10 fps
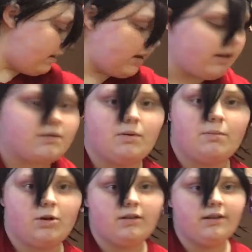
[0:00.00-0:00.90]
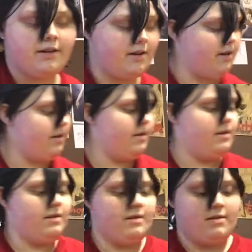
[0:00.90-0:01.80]
Yeah, there's one more.
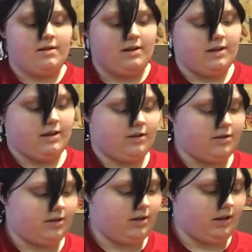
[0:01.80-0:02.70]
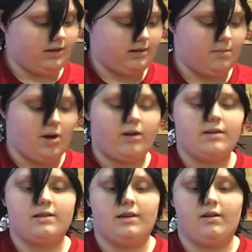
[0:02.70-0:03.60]
And then I'll show you guys the
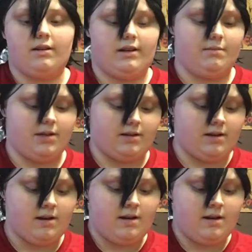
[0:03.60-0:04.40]
box they all came in.